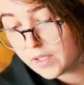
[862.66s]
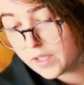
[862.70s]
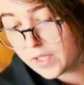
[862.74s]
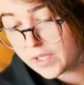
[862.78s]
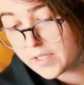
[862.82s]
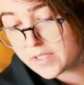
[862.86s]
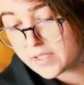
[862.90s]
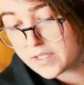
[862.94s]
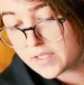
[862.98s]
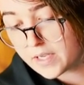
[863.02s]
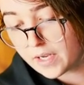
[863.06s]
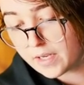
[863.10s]

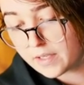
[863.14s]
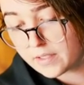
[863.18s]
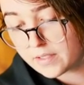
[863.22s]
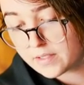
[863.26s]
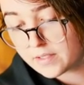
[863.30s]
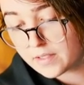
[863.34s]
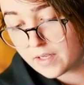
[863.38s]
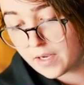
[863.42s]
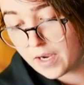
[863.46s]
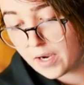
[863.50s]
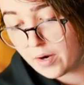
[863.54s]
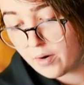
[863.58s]
it
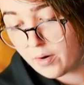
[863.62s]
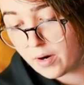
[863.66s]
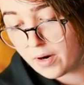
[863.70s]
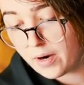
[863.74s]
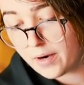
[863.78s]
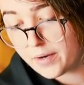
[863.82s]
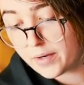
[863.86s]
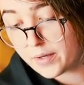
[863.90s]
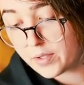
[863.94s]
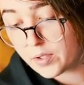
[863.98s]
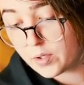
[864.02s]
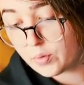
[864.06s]
says, How
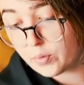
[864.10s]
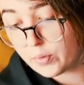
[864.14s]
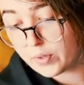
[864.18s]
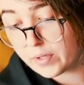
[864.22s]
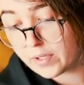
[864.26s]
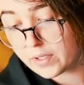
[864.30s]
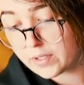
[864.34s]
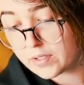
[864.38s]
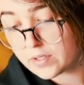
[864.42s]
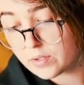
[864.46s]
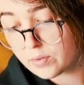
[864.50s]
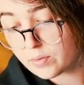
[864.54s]
hard are you
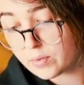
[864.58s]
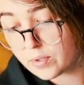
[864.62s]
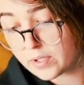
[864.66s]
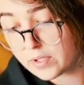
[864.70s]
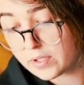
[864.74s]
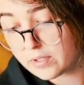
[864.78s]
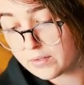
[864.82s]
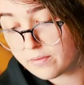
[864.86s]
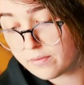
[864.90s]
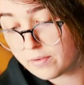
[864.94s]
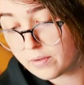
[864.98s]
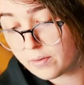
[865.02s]
willing to
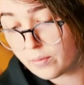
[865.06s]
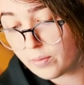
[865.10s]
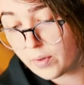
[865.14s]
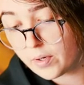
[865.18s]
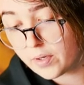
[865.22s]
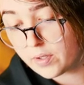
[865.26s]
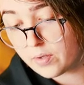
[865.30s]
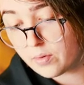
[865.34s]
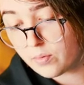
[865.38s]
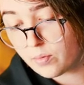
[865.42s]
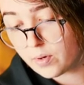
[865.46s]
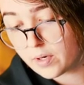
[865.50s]
work for
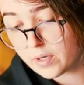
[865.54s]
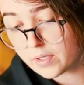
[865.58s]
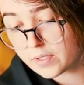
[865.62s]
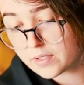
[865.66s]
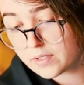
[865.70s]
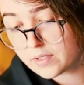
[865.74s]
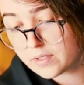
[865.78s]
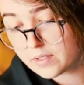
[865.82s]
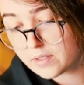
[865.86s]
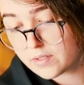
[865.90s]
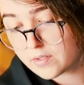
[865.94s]
what you want?